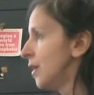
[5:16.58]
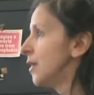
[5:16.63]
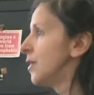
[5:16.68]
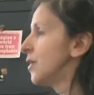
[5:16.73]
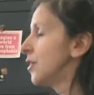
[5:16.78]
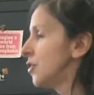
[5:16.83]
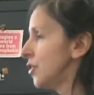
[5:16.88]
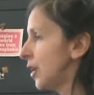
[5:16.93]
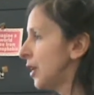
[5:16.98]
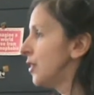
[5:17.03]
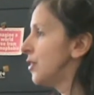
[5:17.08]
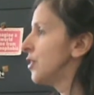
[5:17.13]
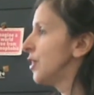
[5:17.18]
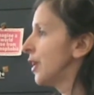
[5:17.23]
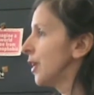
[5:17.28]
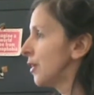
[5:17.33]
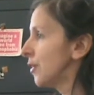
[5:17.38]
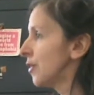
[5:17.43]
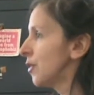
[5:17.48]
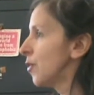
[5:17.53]
to
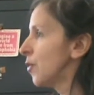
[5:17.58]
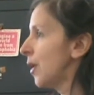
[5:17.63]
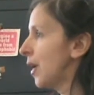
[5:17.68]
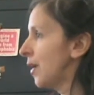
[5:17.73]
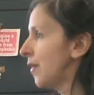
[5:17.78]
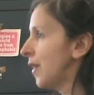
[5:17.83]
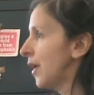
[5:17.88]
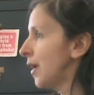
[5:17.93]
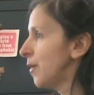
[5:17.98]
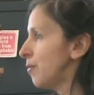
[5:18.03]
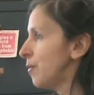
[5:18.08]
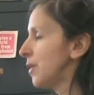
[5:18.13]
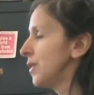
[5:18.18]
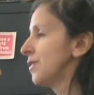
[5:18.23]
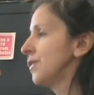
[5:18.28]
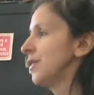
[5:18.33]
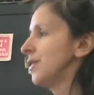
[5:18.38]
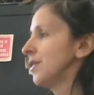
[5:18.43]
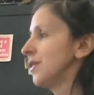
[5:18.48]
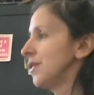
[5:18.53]
changing the way that
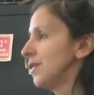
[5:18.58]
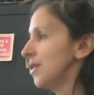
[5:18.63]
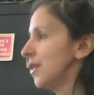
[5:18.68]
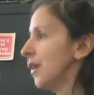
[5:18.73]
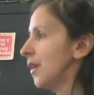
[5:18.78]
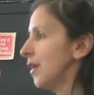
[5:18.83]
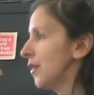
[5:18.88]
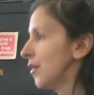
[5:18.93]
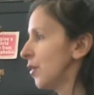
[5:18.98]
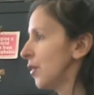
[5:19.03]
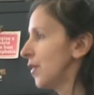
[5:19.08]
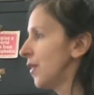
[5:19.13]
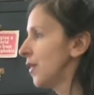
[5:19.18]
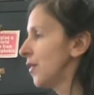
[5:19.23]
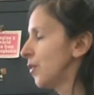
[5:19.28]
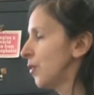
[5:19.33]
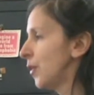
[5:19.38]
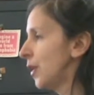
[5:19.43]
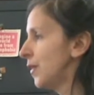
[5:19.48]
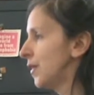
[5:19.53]
business is done or the
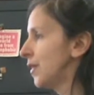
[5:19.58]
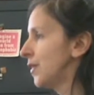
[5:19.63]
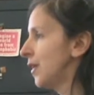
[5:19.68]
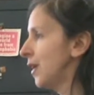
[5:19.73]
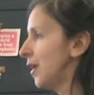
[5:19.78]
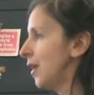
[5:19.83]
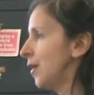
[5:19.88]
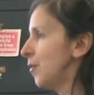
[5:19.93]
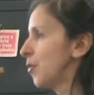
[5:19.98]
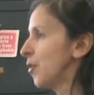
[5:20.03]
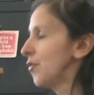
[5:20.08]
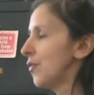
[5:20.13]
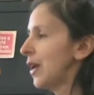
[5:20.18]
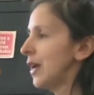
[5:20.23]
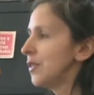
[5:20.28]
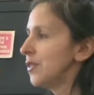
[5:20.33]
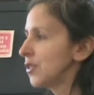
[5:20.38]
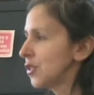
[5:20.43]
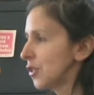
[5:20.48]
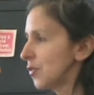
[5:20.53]
way that they
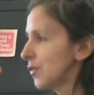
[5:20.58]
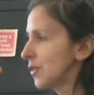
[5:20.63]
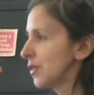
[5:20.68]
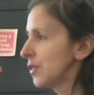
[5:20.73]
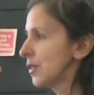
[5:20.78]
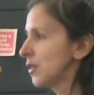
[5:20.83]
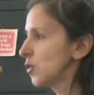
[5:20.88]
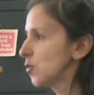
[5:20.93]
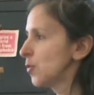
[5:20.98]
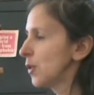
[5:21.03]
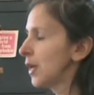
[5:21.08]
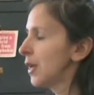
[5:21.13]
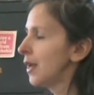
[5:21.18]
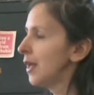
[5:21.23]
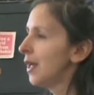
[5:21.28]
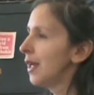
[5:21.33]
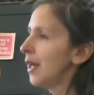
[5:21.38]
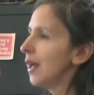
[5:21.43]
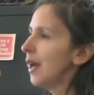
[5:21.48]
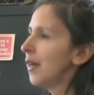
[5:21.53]
provide services. But
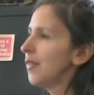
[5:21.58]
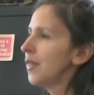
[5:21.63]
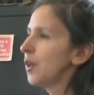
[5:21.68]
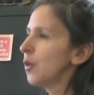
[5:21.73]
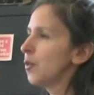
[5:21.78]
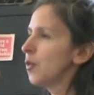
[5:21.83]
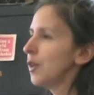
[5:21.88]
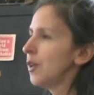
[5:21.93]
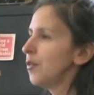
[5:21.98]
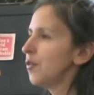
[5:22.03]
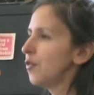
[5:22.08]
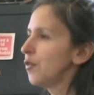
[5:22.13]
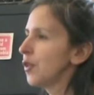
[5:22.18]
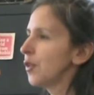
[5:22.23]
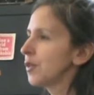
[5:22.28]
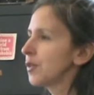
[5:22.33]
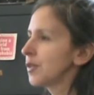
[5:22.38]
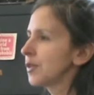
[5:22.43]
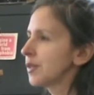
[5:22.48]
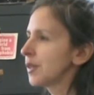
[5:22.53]
I think when
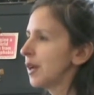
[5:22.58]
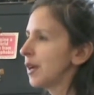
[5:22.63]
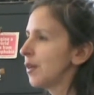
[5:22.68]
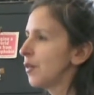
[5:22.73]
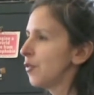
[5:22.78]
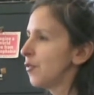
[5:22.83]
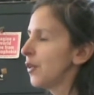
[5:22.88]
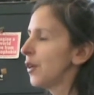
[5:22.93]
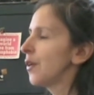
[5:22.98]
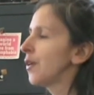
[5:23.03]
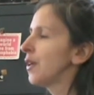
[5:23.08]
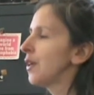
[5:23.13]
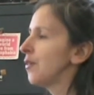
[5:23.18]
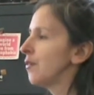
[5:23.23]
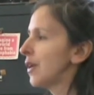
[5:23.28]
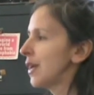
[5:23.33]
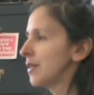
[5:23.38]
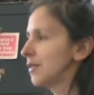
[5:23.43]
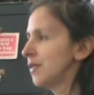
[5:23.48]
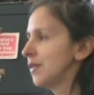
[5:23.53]
folks are very
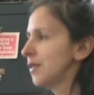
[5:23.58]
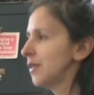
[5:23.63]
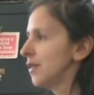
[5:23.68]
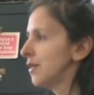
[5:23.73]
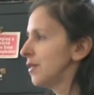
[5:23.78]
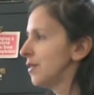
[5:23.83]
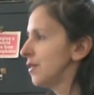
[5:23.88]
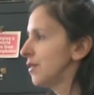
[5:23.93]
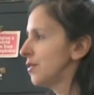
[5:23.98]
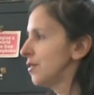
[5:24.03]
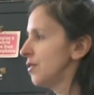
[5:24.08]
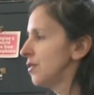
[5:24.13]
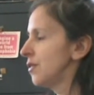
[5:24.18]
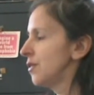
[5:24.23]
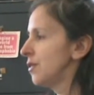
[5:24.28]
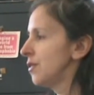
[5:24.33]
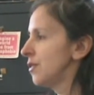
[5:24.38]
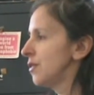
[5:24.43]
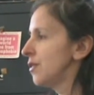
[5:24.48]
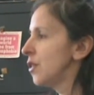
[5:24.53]
invested in
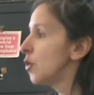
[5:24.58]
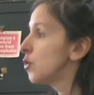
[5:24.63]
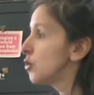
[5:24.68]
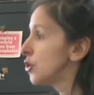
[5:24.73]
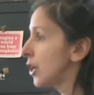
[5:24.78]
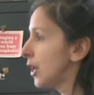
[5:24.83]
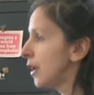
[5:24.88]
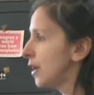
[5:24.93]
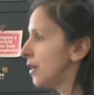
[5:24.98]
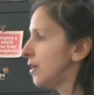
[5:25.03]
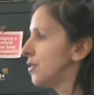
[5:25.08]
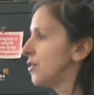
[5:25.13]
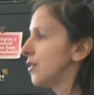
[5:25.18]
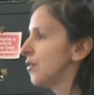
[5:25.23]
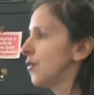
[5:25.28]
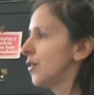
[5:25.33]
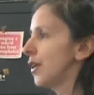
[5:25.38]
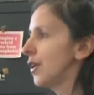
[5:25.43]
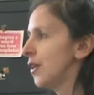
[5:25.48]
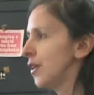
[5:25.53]
no change and
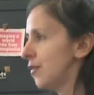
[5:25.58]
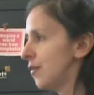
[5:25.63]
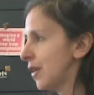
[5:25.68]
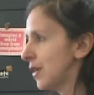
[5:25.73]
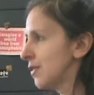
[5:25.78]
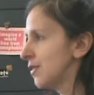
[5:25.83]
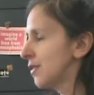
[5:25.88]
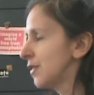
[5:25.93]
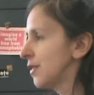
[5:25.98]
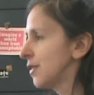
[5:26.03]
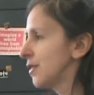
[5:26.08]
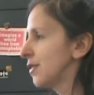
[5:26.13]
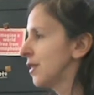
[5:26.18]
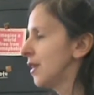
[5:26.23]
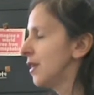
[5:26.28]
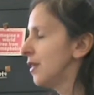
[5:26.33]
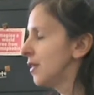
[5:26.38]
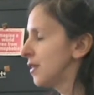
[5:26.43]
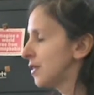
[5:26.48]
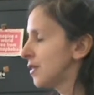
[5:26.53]
very invested
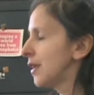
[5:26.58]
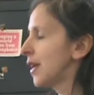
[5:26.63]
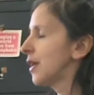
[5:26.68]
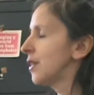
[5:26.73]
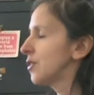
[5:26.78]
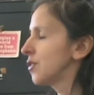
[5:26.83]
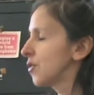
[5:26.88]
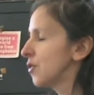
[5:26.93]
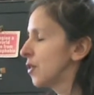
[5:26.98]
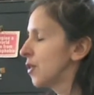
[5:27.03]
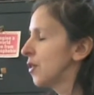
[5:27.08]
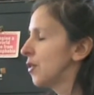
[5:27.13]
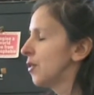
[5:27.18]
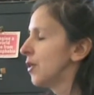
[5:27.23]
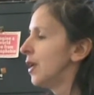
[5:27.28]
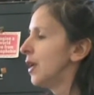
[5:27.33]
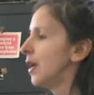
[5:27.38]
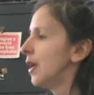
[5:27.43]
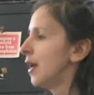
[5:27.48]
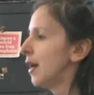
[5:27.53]
in the status quo,
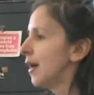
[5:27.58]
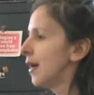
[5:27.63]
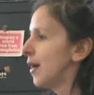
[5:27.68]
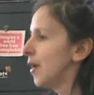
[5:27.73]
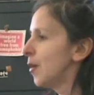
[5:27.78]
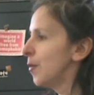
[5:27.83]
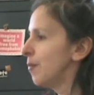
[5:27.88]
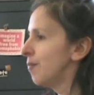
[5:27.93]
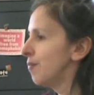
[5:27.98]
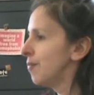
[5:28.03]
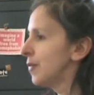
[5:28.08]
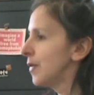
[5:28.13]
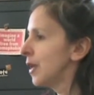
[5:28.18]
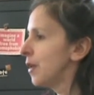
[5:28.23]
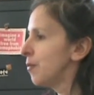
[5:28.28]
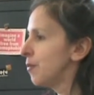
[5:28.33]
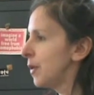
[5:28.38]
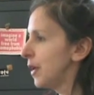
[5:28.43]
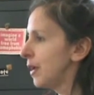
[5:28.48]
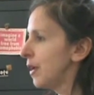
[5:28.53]

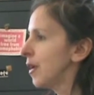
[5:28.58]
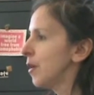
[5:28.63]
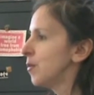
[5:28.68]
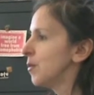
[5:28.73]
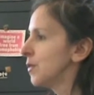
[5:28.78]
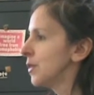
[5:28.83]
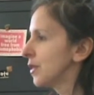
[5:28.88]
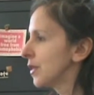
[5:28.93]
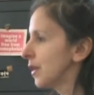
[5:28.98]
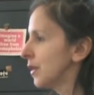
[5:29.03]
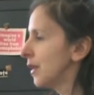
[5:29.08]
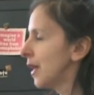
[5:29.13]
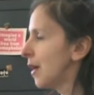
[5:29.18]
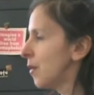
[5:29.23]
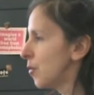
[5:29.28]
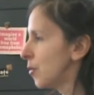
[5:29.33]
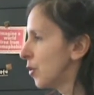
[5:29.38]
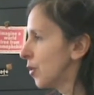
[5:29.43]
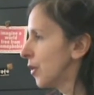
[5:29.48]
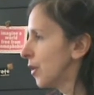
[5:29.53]
it becomes a
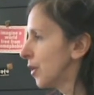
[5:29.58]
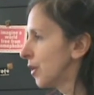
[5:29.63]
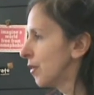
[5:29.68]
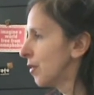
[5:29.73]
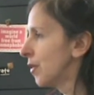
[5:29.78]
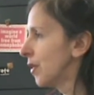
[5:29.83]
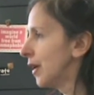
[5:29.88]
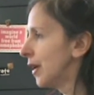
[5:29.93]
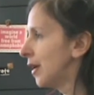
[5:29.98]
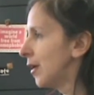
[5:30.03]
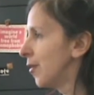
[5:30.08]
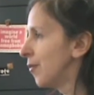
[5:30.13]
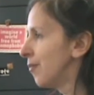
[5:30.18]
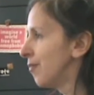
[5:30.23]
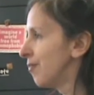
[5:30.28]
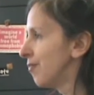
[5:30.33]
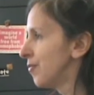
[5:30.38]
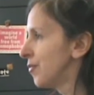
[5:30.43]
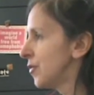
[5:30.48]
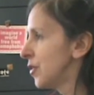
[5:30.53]
lot more
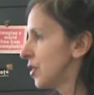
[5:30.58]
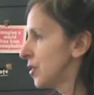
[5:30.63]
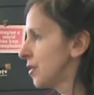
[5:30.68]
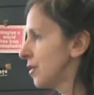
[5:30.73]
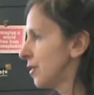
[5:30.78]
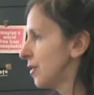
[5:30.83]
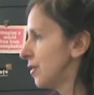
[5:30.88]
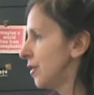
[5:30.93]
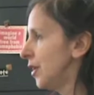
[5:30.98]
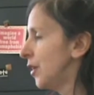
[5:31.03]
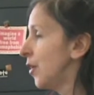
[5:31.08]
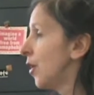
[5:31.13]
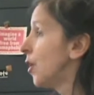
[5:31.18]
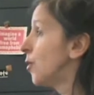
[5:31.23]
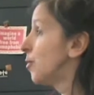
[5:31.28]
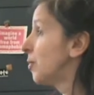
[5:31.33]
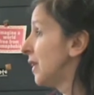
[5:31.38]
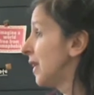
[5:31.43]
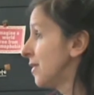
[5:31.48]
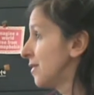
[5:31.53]
just
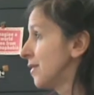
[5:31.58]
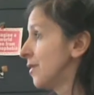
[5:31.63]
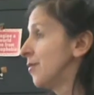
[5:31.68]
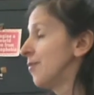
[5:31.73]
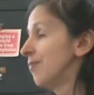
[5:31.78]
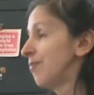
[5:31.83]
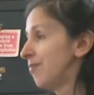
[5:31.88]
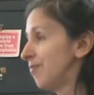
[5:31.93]
unpleasant.